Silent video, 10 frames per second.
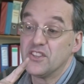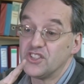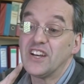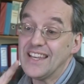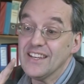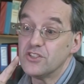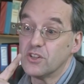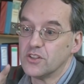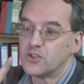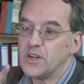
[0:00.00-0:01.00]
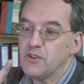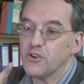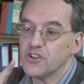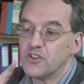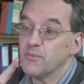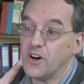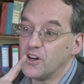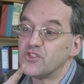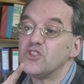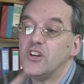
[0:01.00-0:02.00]
the sun is on the 21st of
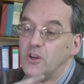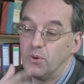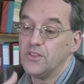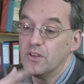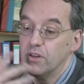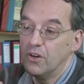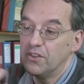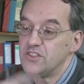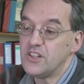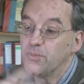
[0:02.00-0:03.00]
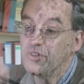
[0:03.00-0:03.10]
March, when the Earth is neither